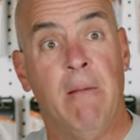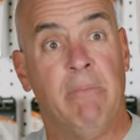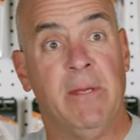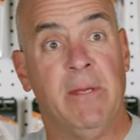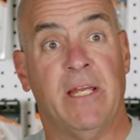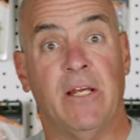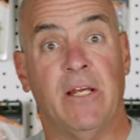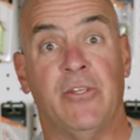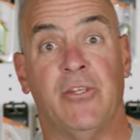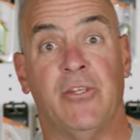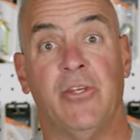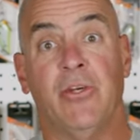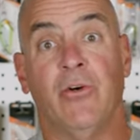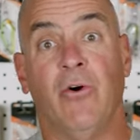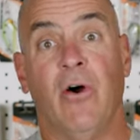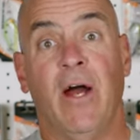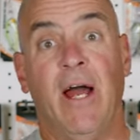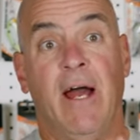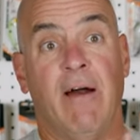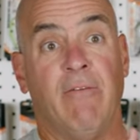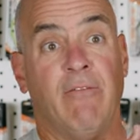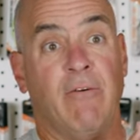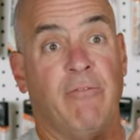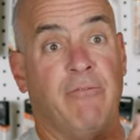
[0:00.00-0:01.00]
because you'll
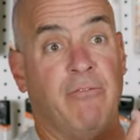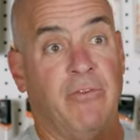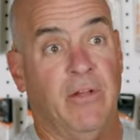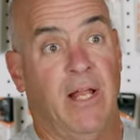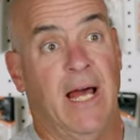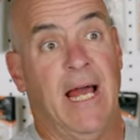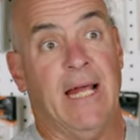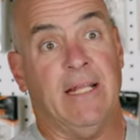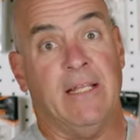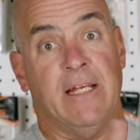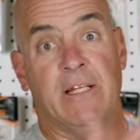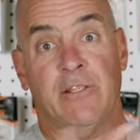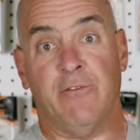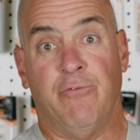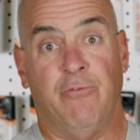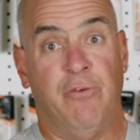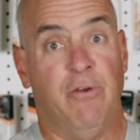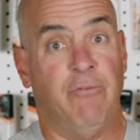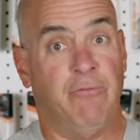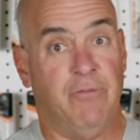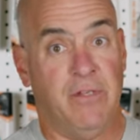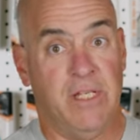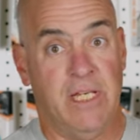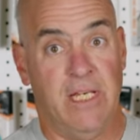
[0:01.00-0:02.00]
have a flat that's
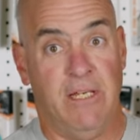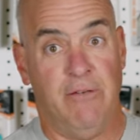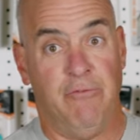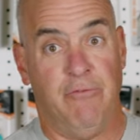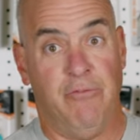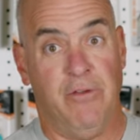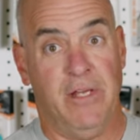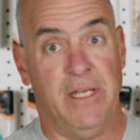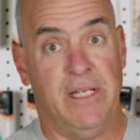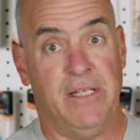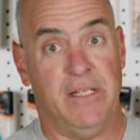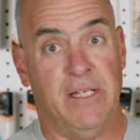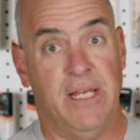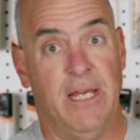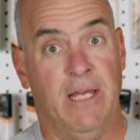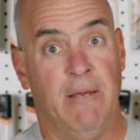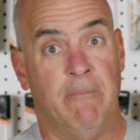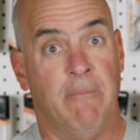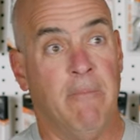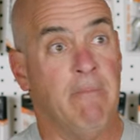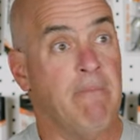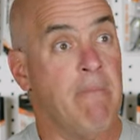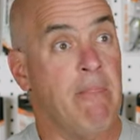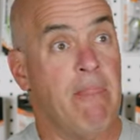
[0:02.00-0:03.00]
15 feet
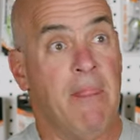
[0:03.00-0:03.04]
deep